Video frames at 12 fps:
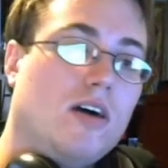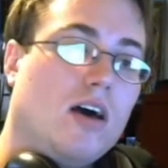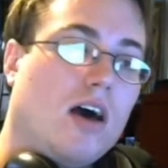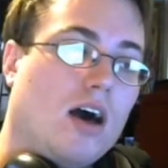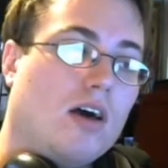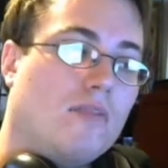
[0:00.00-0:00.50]

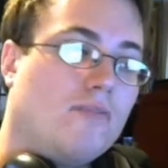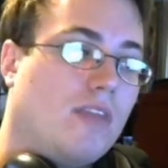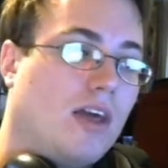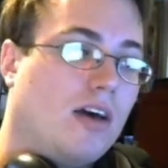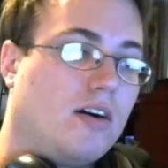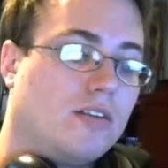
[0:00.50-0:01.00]

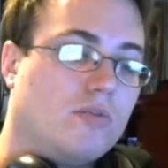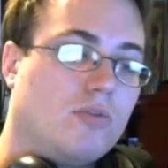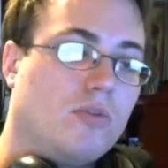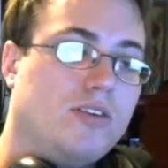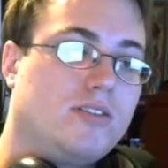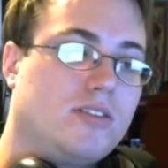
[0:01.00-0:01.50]
Hell, the
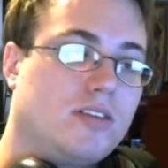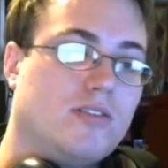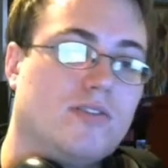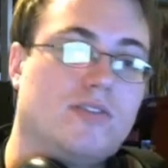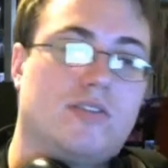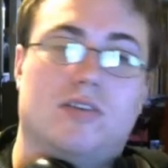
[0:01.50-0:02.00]
Roids could
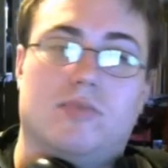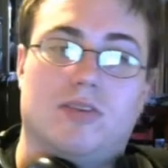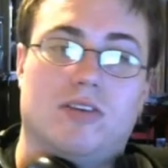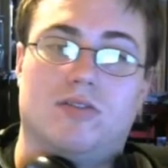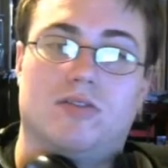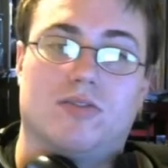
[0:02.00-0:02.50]
even still be
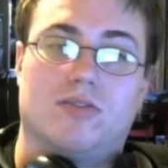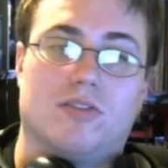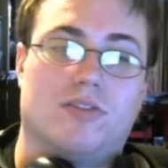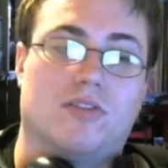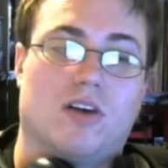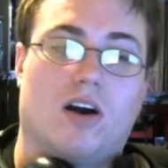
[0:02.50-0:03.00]
useful
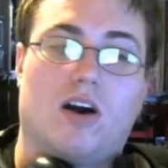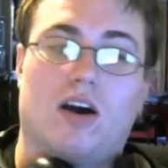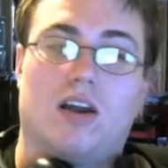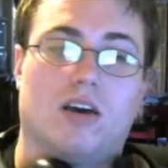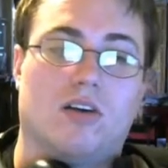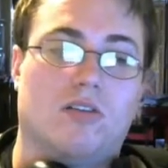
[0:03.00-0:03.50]
for all I
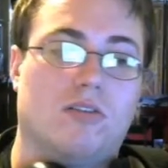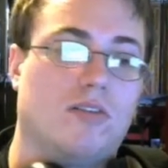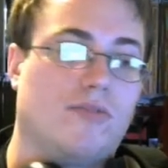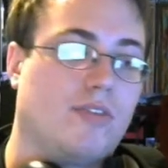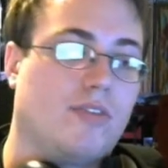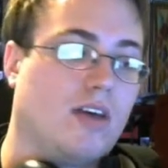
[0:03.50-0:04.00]
know.
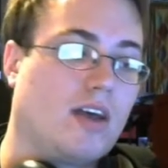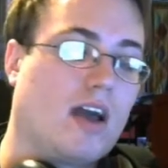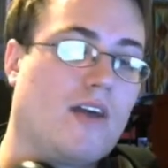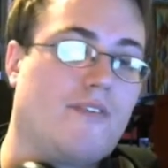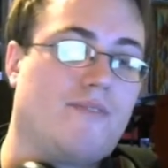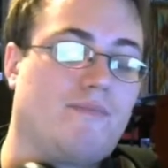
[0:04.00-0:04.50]

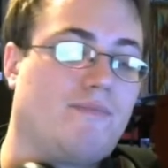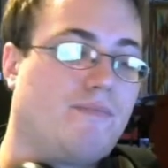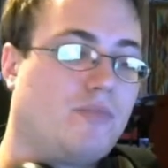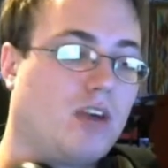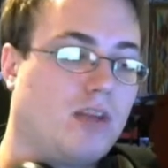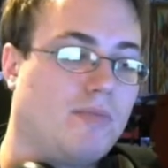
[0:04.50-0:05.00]
I've
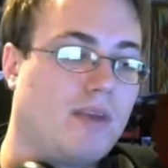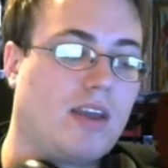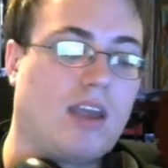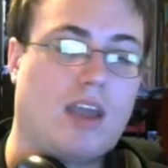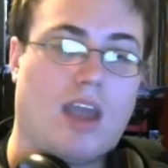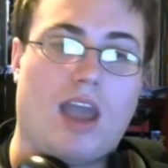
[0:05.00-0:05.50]
tried
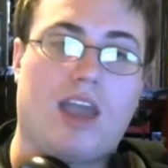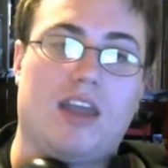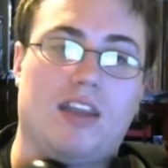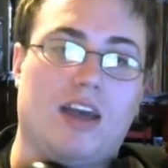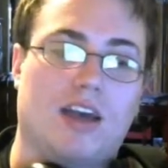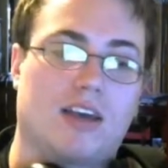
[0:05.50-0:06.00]
making a
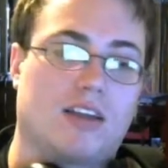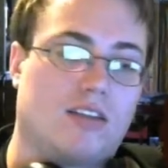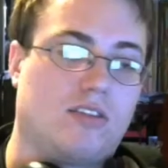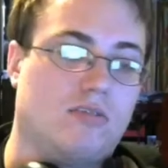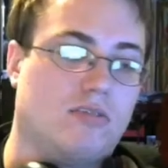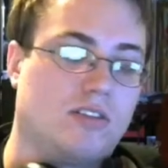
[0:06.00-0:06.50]
deck
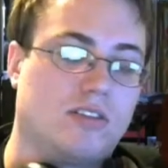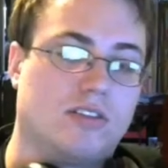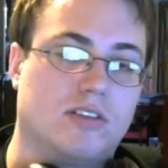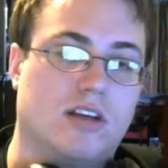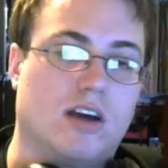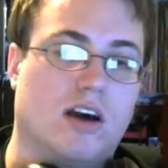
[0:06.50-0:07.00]

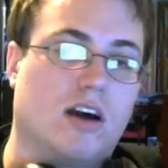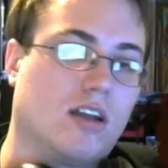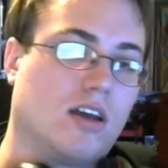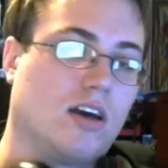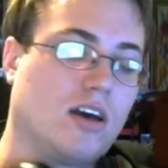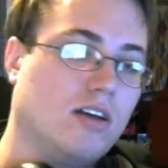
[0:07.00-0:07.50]
recently on
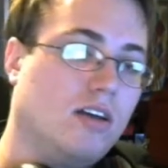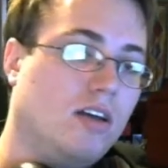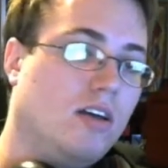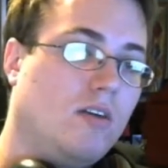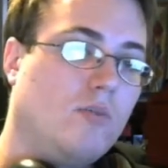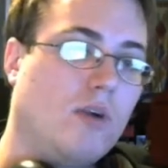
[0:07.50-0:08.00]

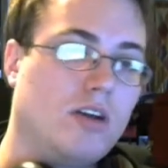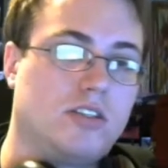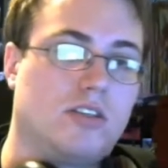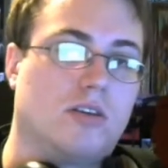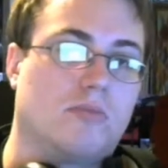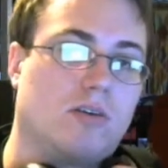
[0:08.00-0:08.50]

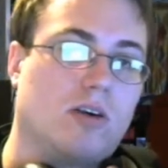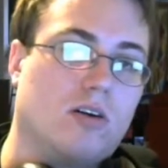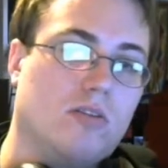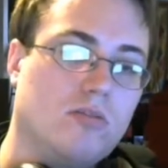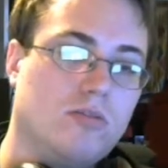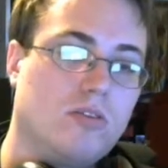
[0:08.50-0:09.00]
Yugioh
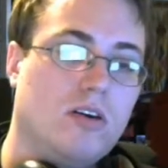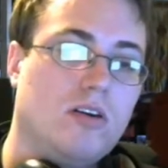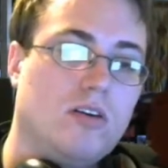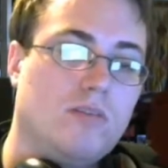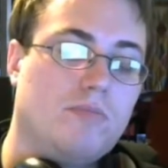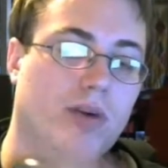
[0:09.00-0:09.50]
Pro,
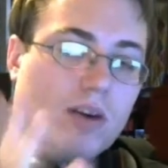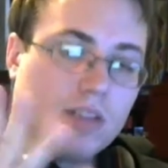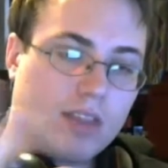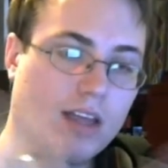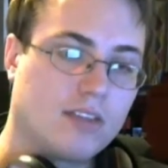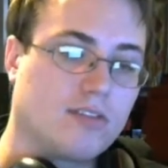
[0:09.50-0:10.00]
but
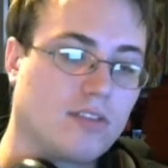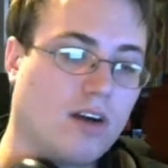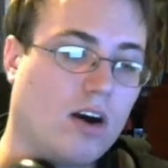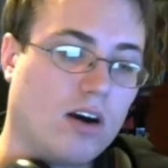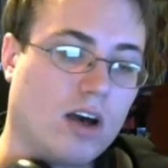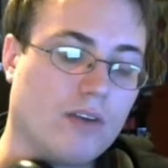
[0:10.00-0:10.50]
that's
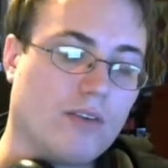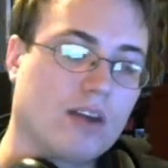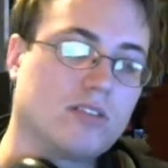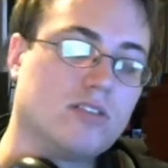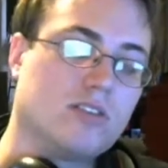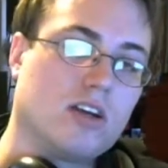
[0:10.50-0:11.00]
all I've
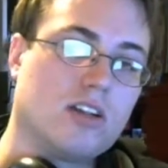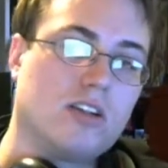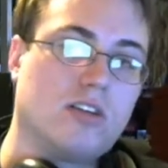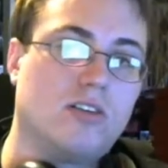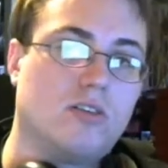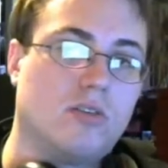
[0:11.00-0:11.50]
actually tried to
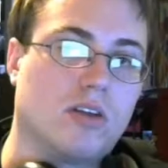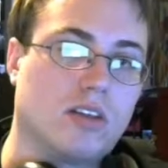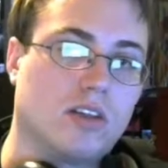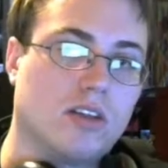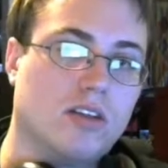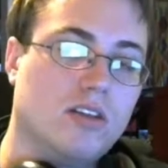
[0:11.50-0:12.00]
do with
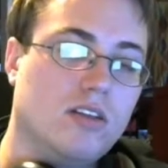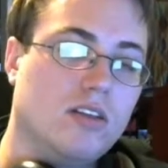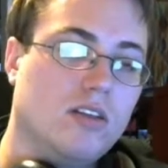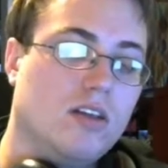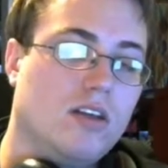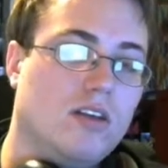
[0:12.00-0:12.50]
it.
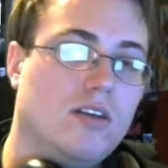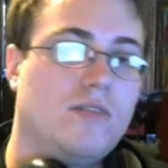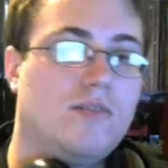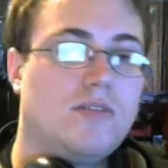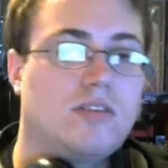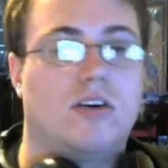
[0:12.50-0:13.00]

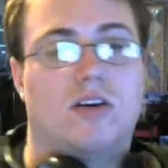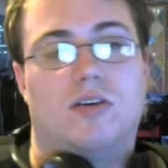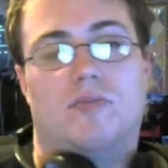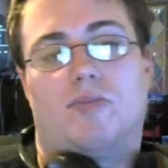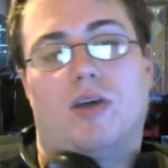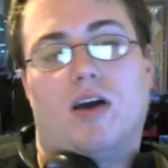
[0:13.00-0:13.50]
So
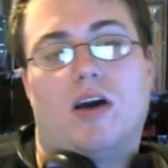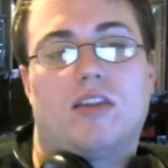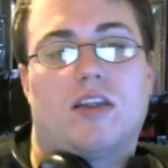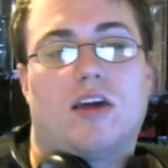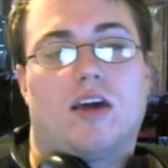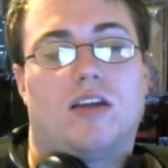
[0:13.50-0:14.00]

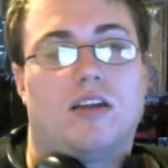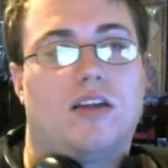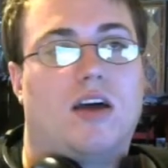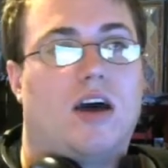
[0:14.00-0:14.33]
beyond that,